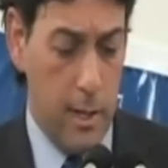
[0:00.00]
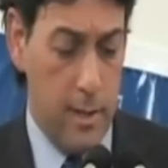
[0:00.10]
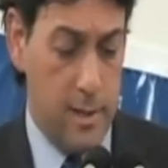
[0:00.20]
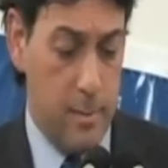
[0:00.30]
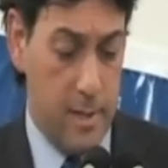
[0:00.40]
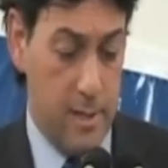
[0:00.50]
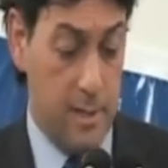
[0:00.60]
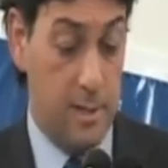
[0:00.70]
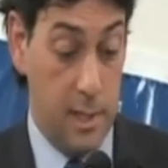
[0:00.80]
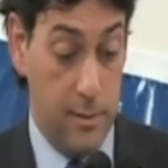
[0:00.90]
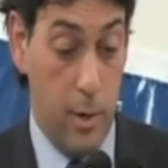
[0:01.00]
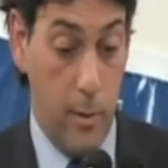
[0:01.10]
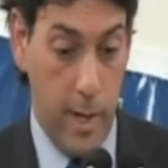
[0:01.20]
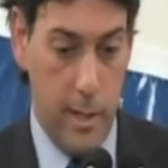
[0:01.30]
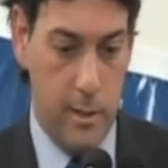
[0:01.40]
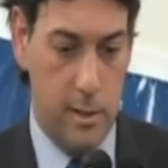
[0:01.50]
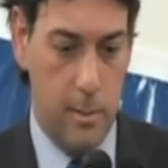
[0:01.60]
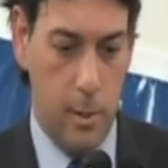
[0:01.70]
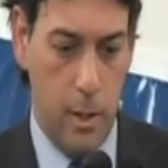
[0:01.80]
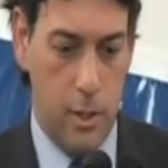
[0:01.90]
This has been successful already to
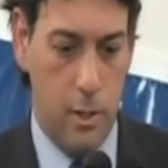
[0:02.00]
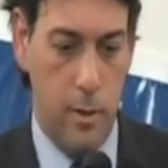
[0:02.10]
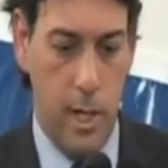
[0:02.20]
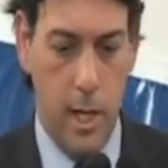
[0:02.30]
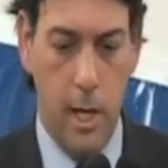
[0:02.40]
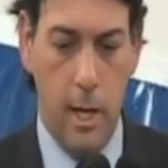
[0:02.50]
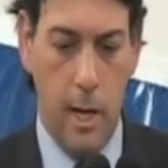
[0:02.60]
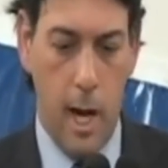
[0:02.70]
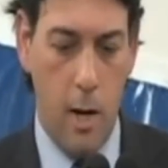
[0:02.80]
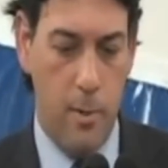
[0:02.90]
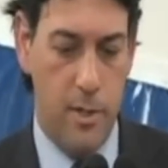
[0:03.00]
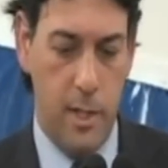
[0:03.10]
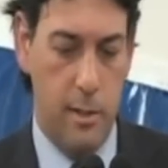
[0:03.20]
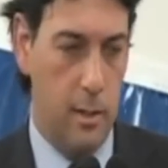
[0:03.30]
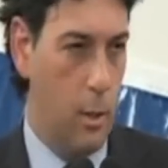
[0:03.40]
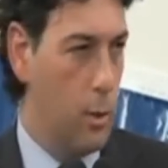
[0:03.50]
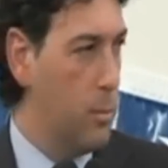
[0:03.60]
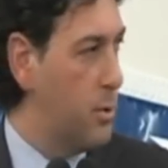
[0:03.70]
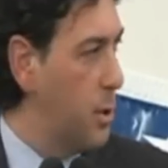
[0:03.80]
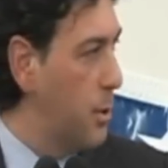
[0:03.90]
some large degree. I represent a local
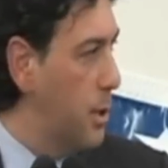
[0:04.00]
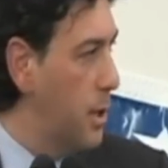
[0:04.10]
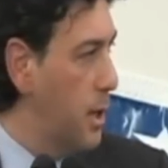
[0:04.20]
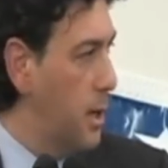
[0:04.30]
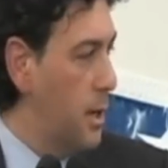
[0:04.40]
brewer